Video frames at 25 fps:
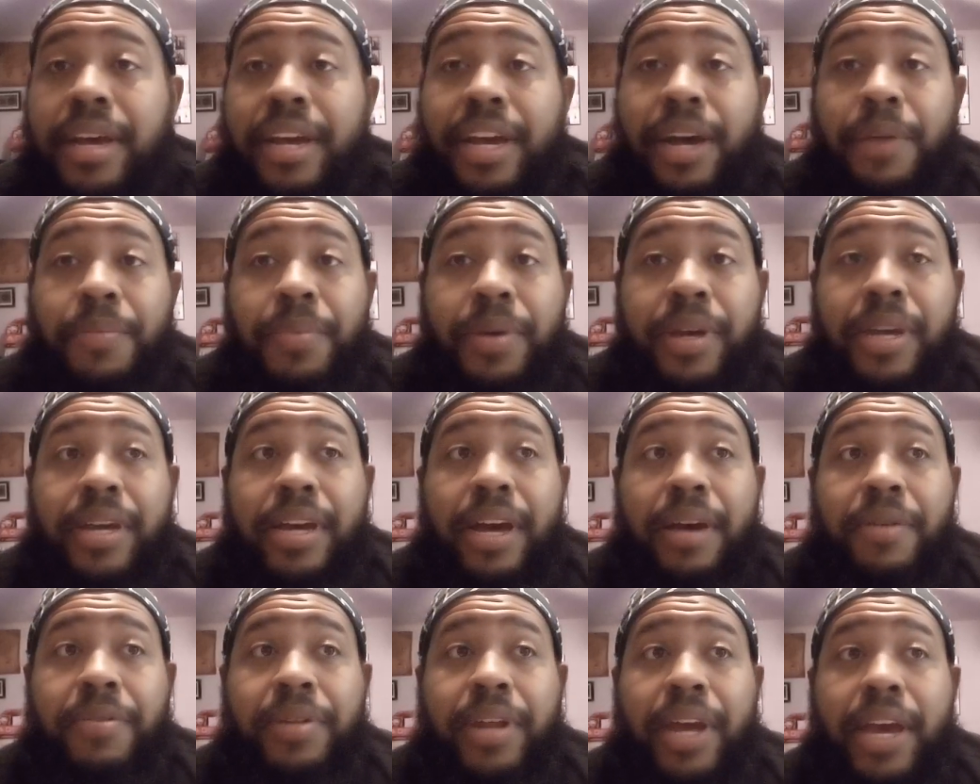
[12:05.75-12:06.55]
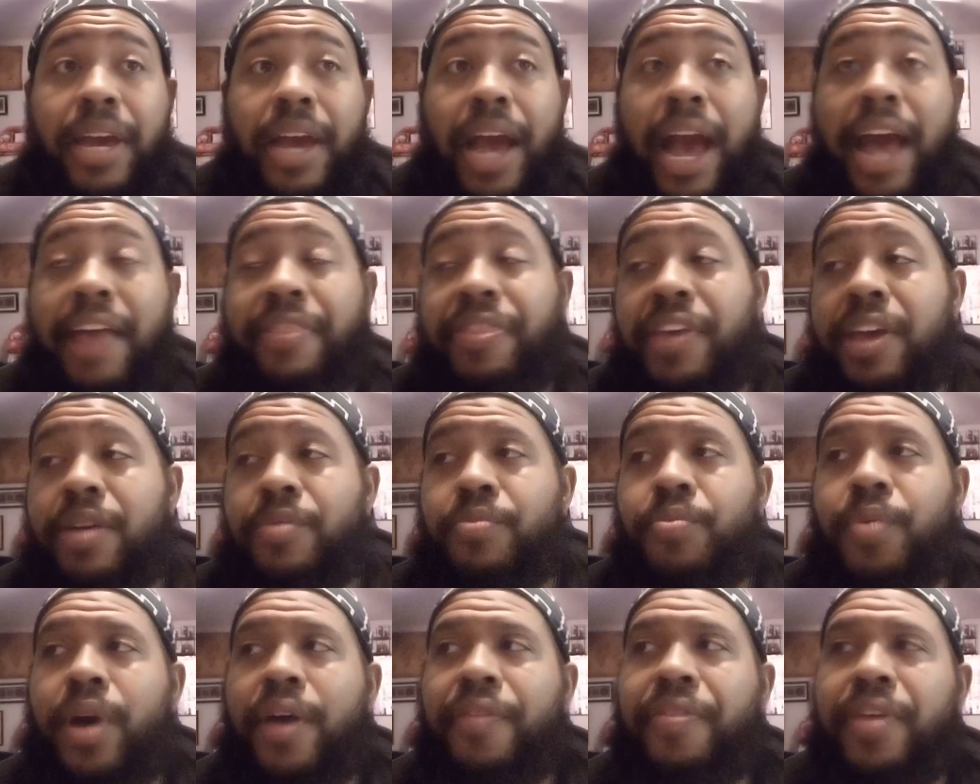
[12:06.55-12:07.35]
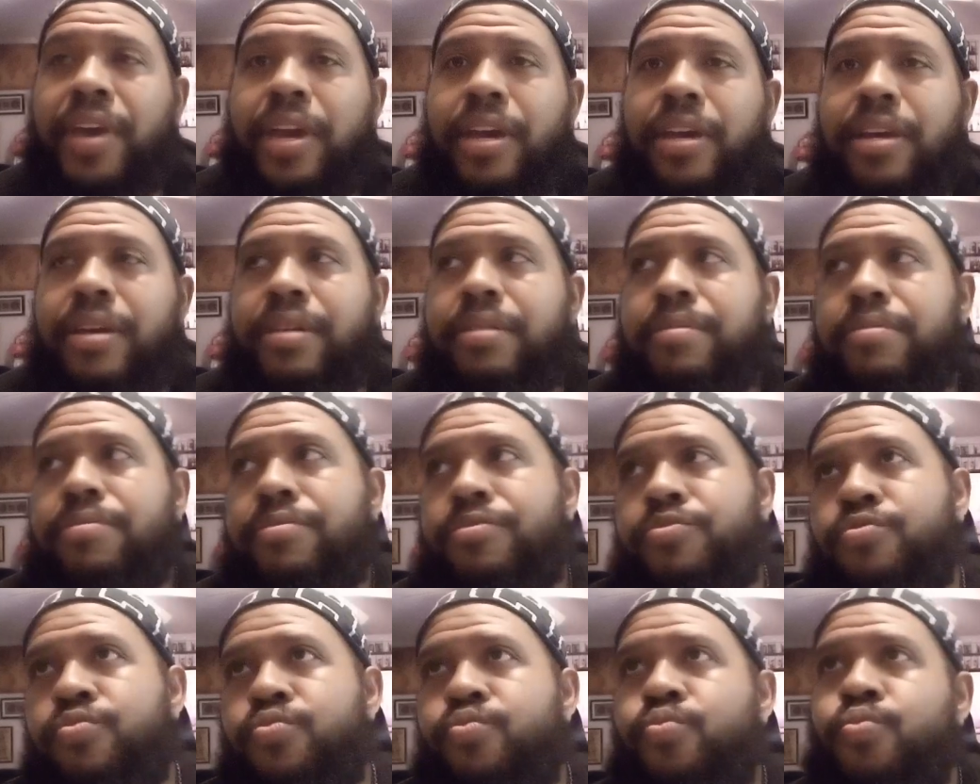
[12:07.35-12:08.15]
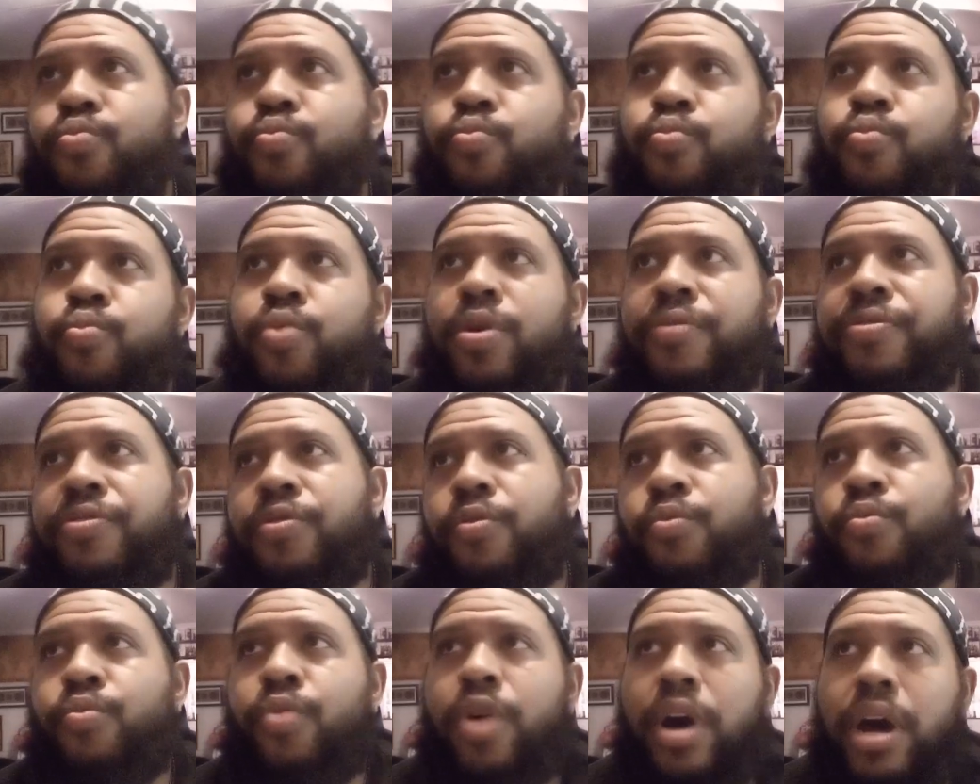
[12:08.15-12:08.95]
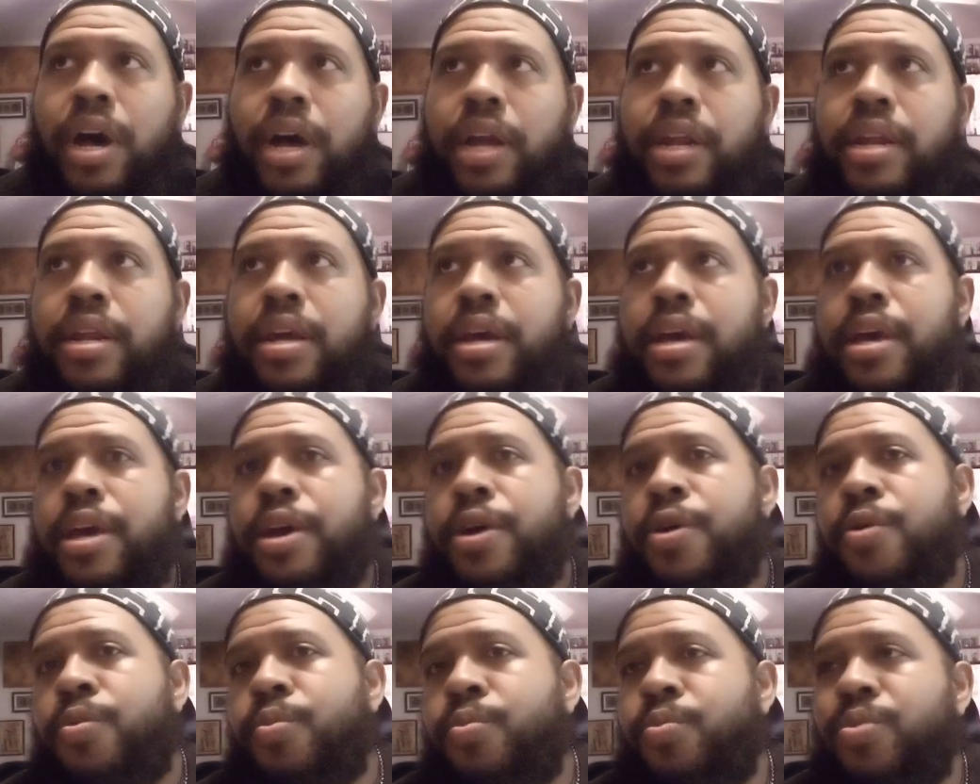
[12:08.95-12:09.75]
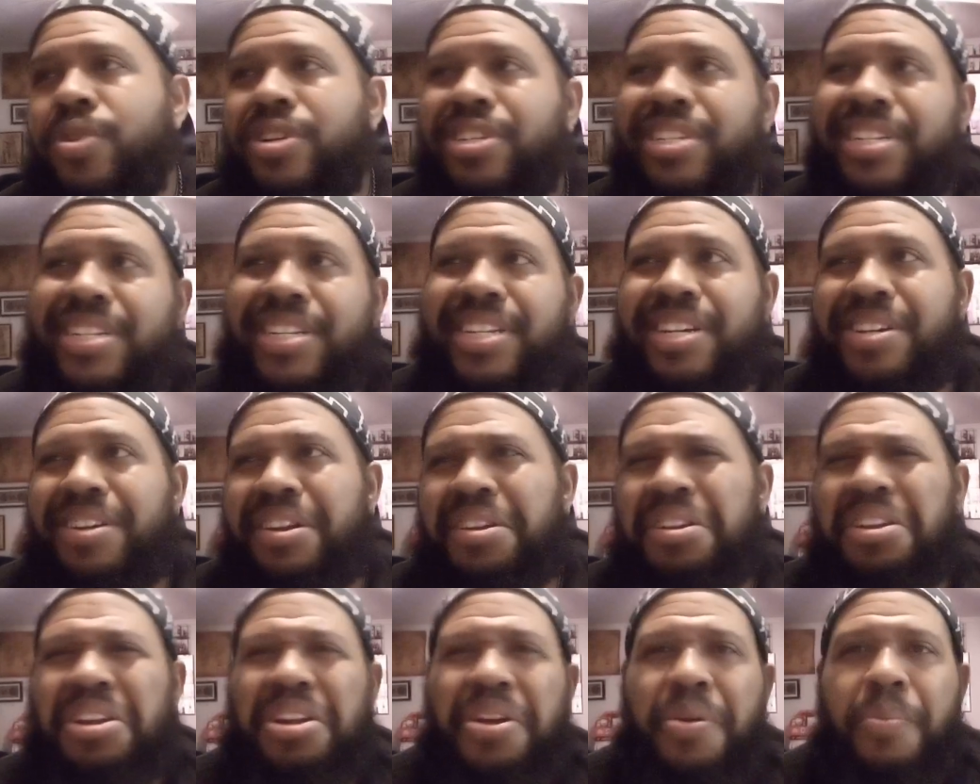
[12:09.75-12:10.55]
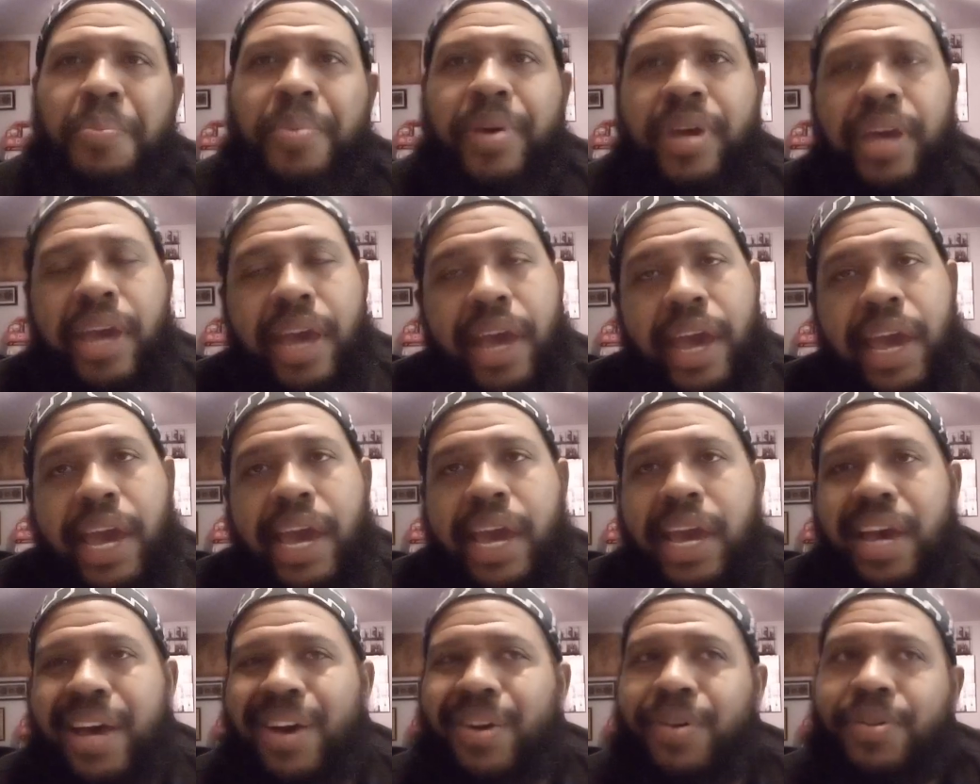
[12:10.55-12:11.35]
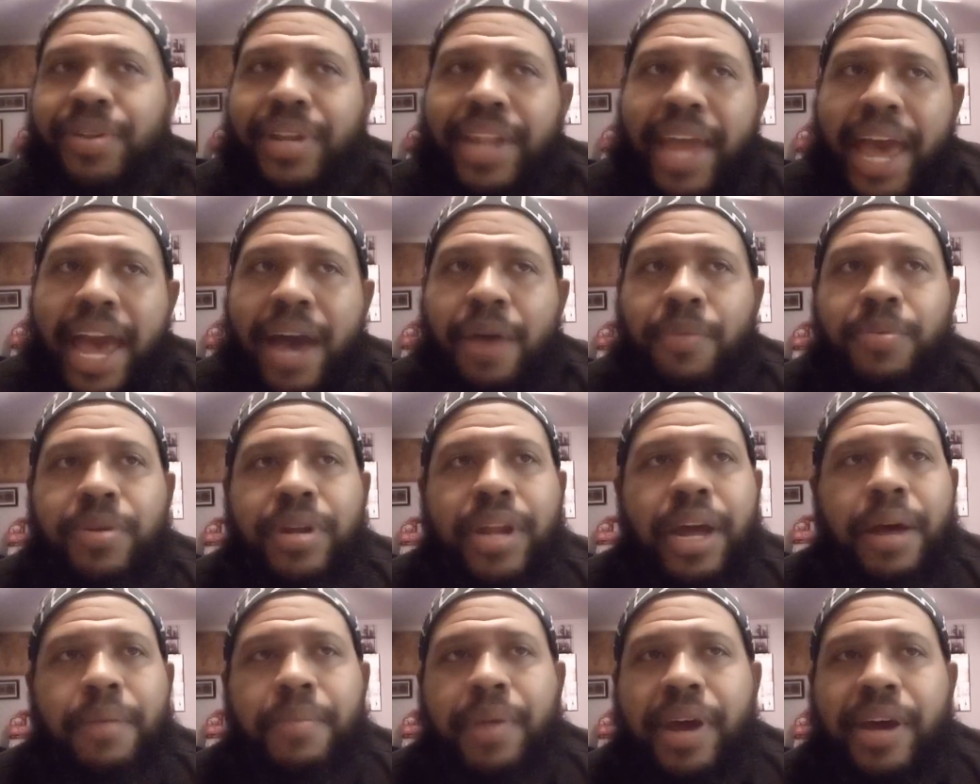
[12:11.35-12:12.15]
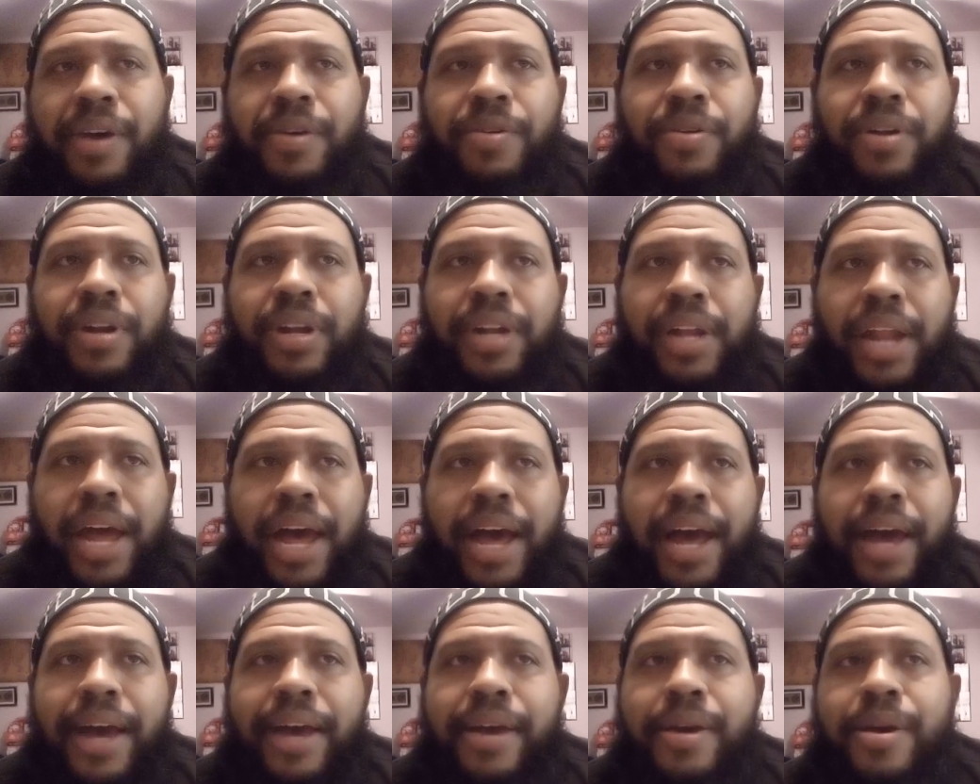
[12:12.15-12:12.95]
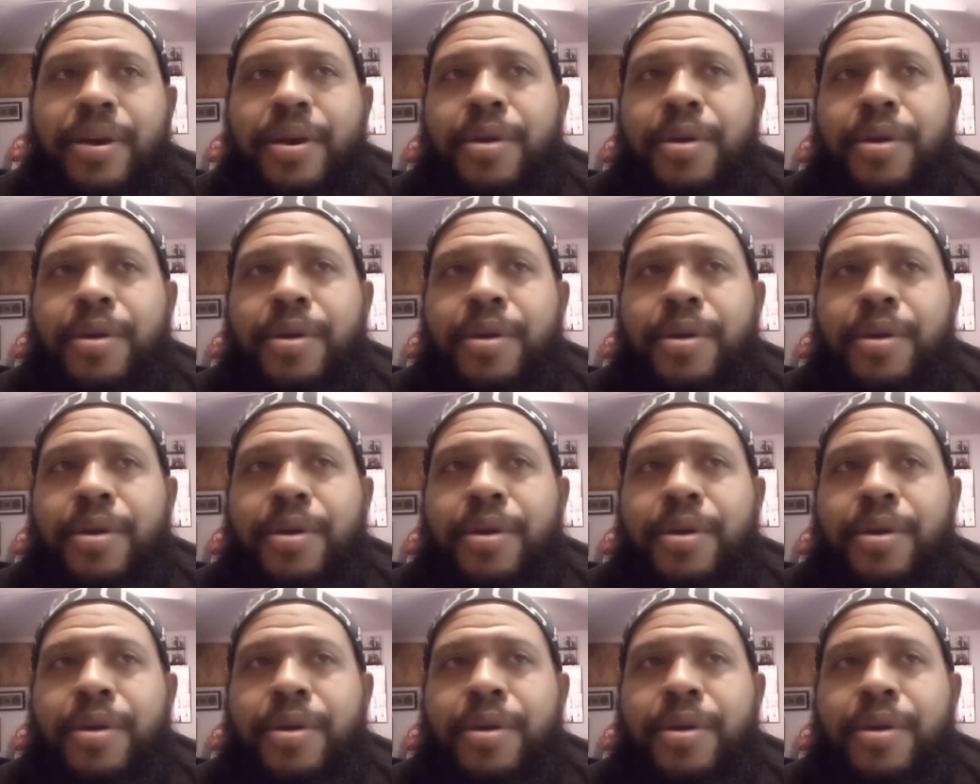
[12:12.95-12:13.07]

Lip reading: Cause we, I was like, I think with the run, we're still a little bit on that one. I'm not going to lie.